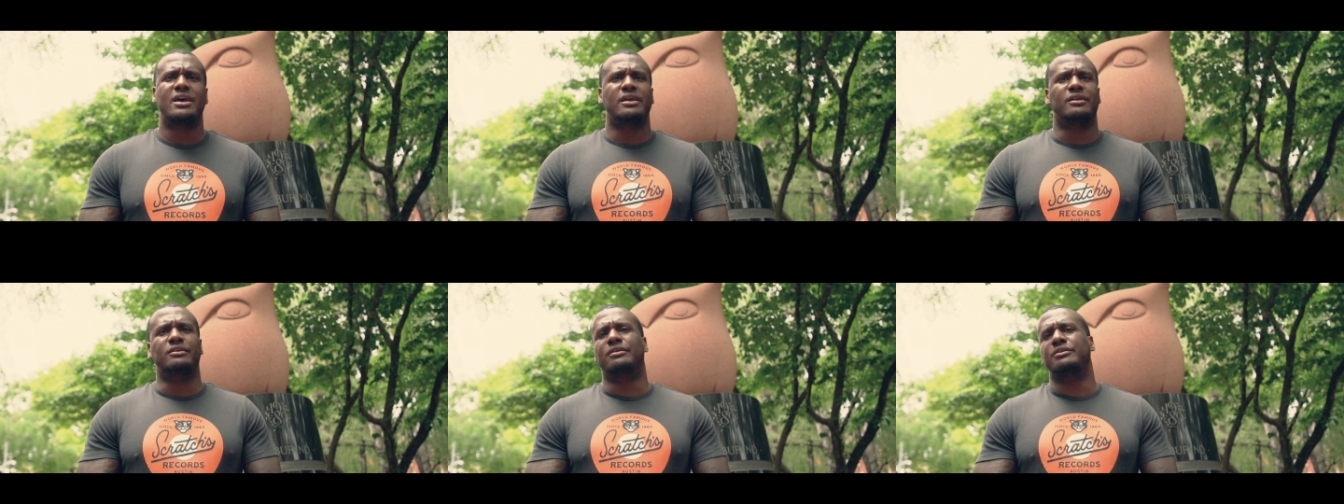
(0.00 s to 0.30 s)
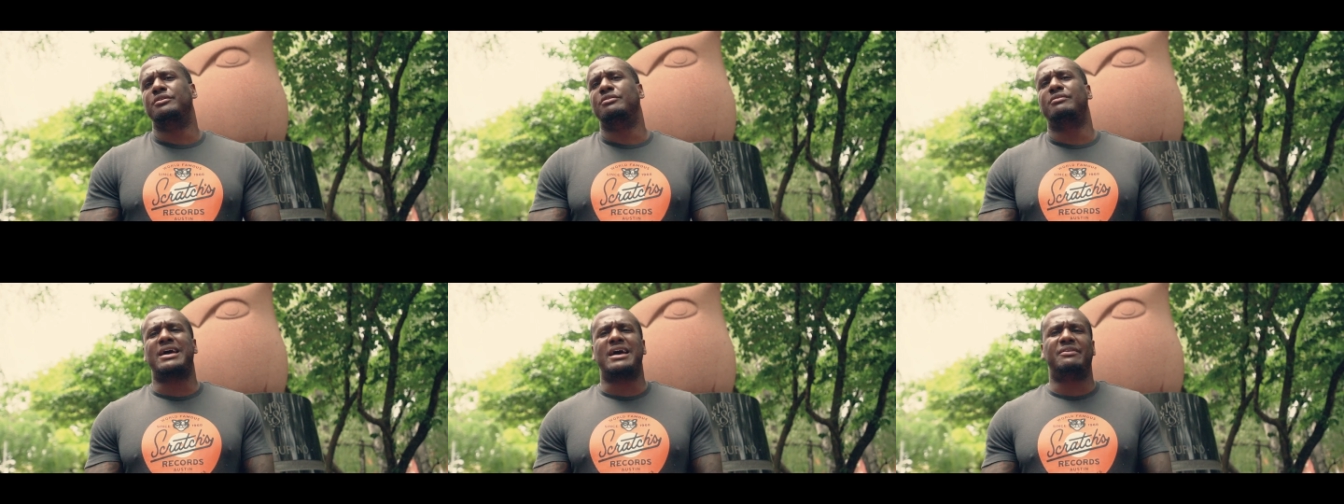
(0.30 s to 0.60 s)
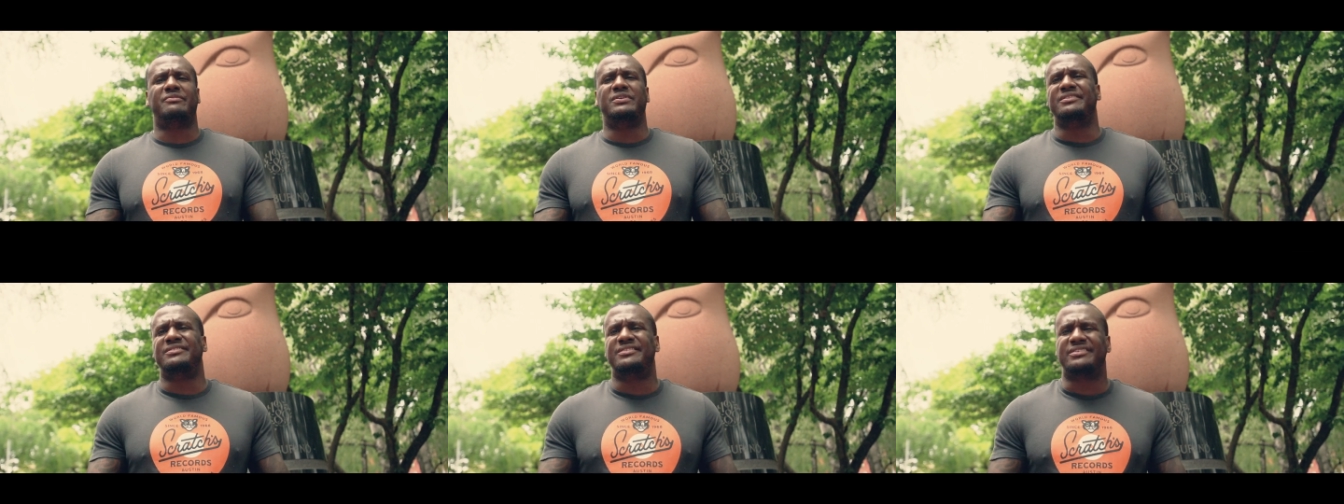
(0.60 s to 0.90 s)
You know, you don't
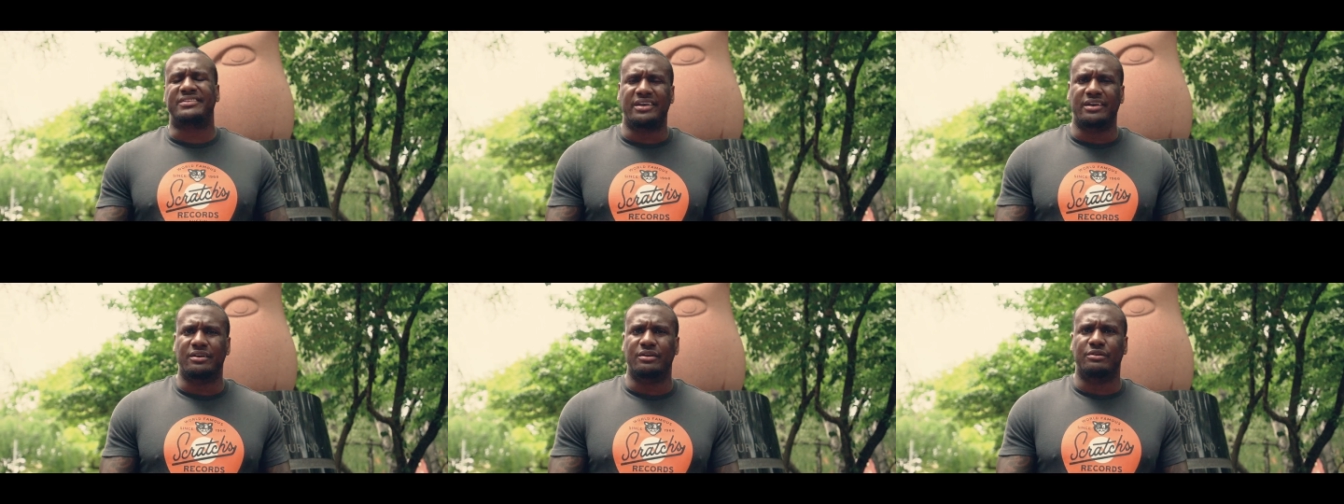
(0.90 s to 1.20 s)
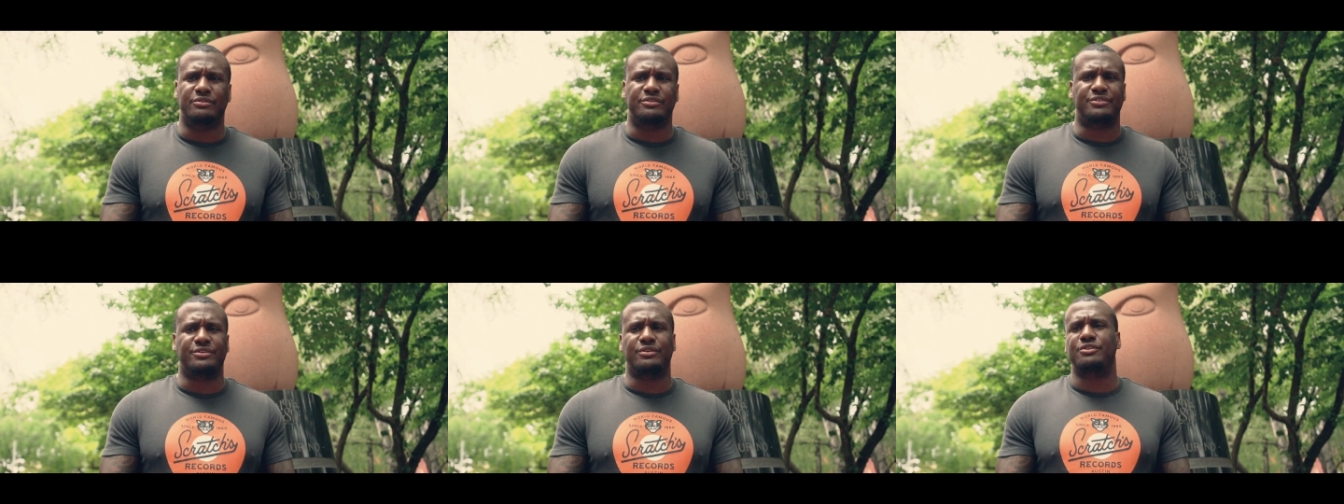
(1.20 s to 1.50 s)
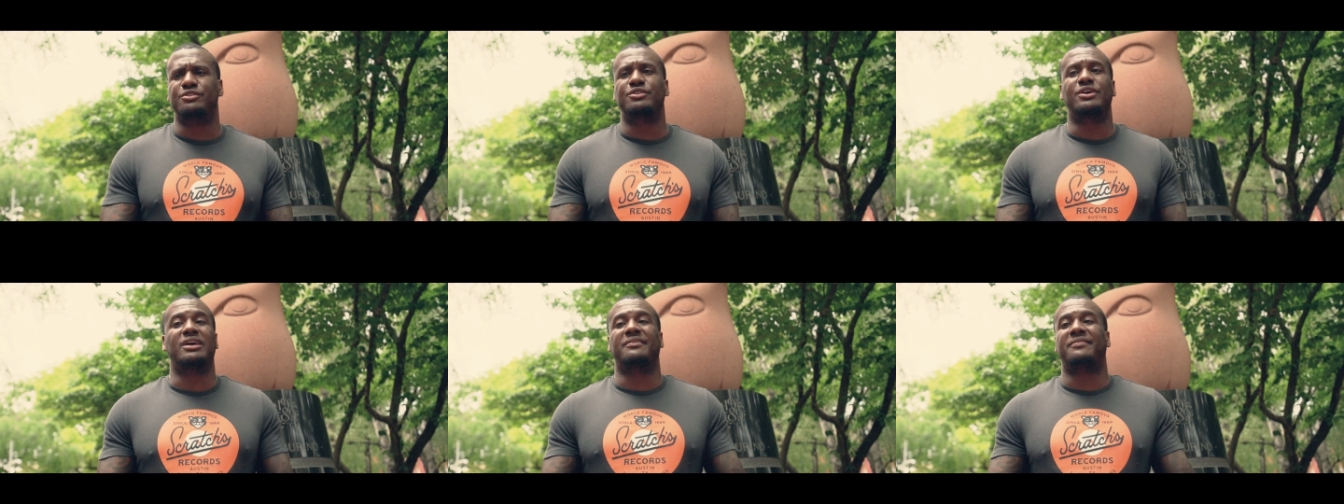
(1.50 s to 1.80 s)
have any skills, you
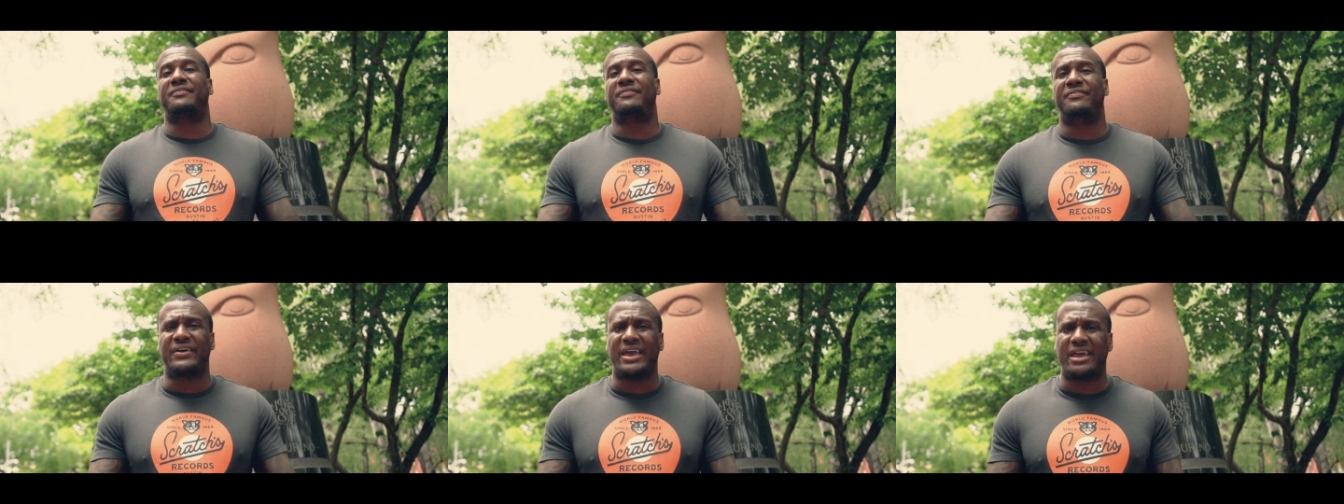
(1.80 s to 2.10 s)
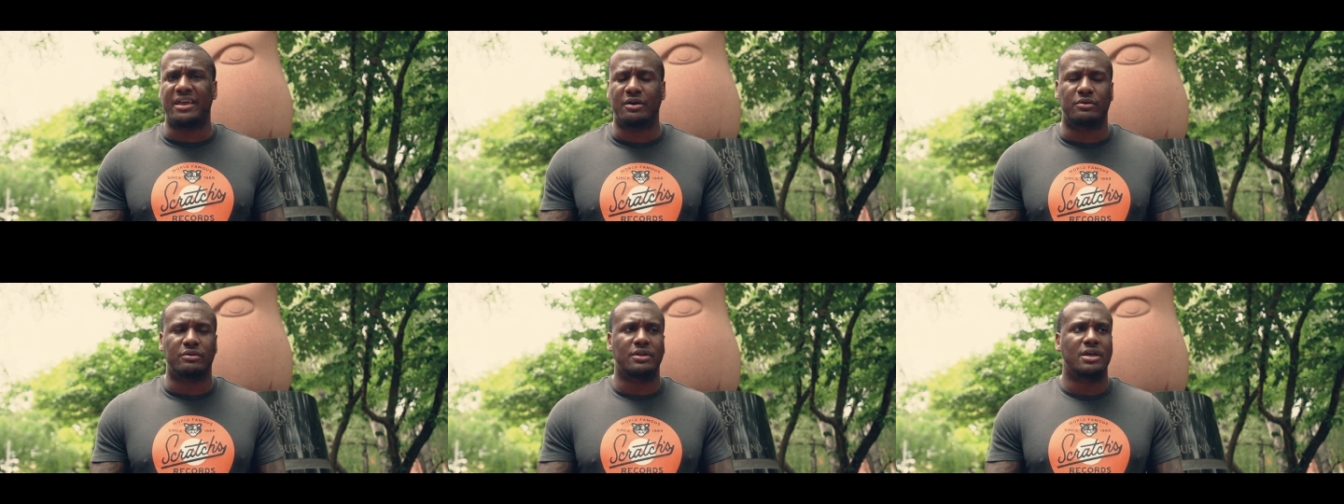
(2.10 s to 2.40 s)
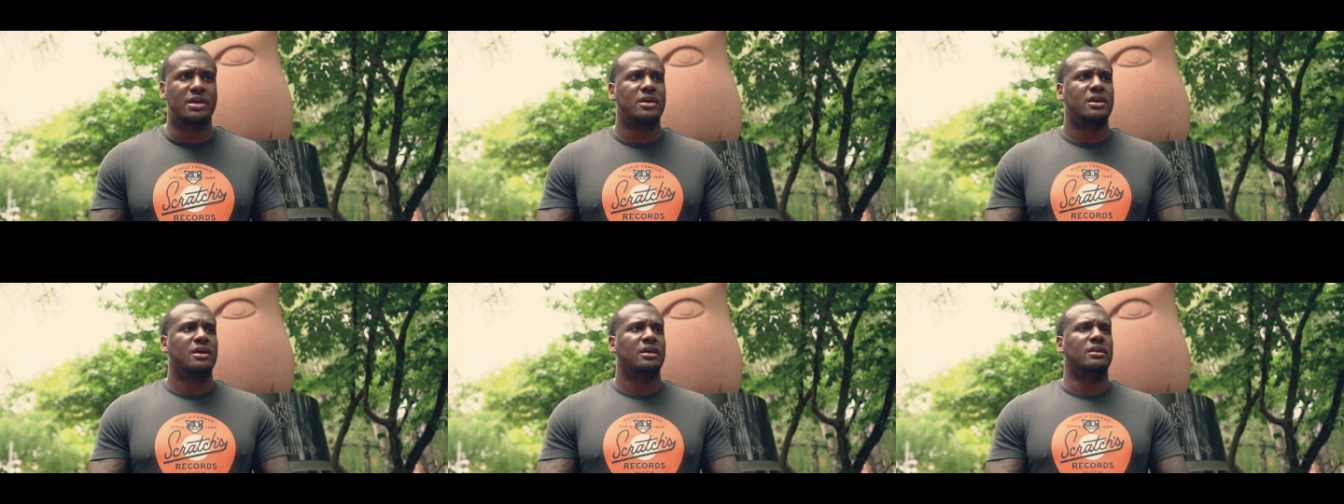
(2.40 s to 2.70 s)
know, you're going to fail,
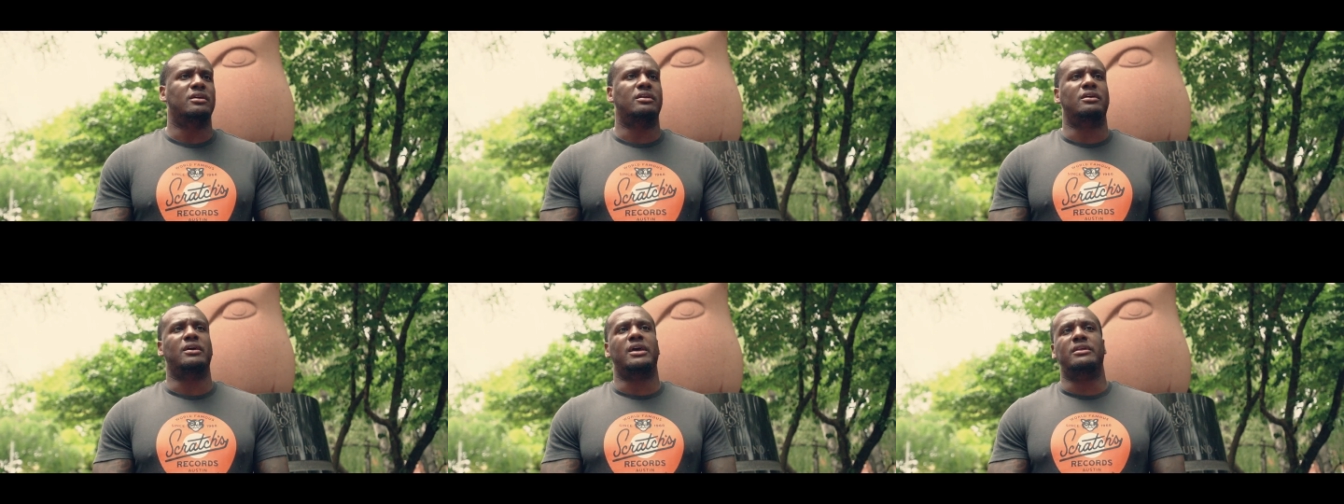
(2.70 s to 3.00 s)
you know.